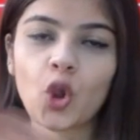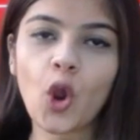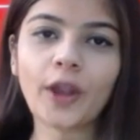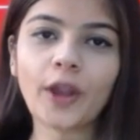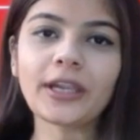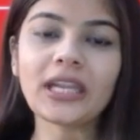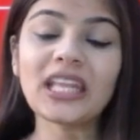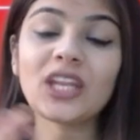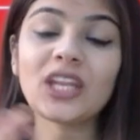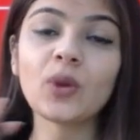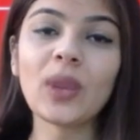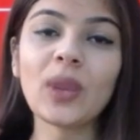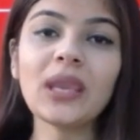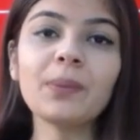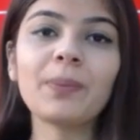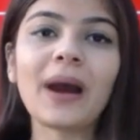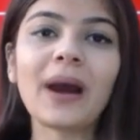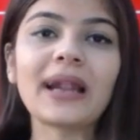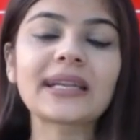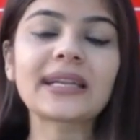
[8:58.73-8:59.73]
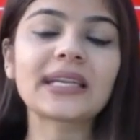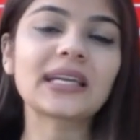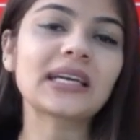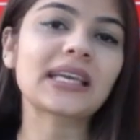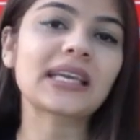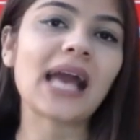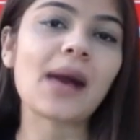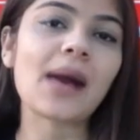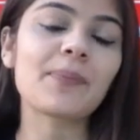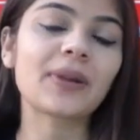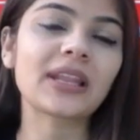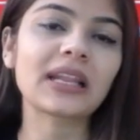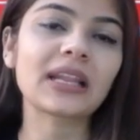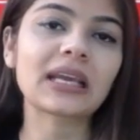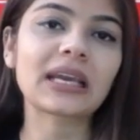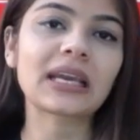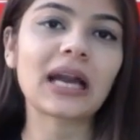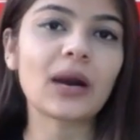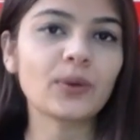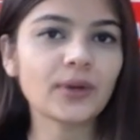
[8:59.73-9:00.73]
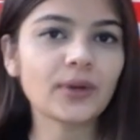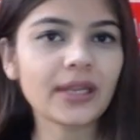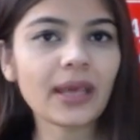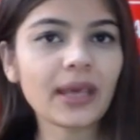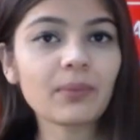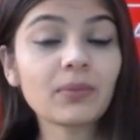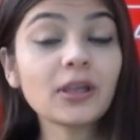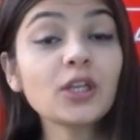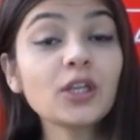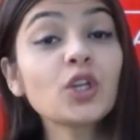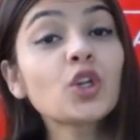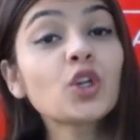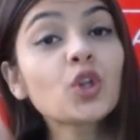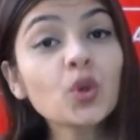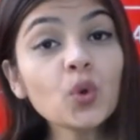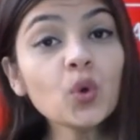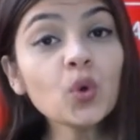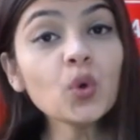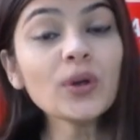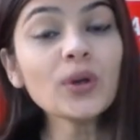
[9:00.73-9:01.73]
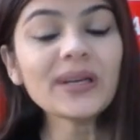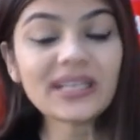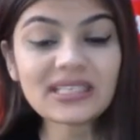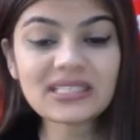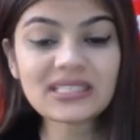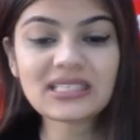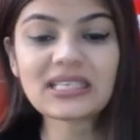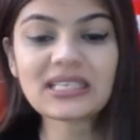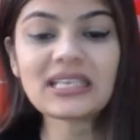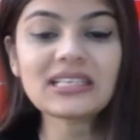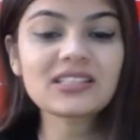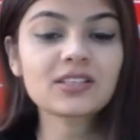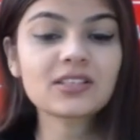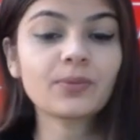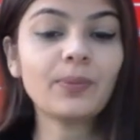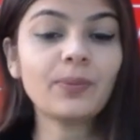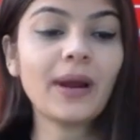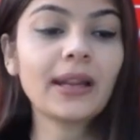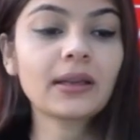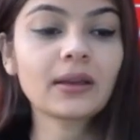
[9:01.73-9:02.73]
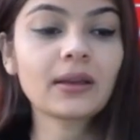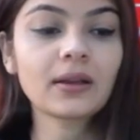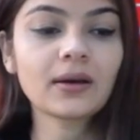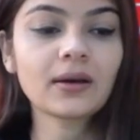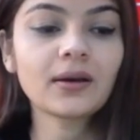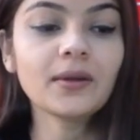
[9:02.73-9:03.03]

Continuing partner capital account debit to deceased partner.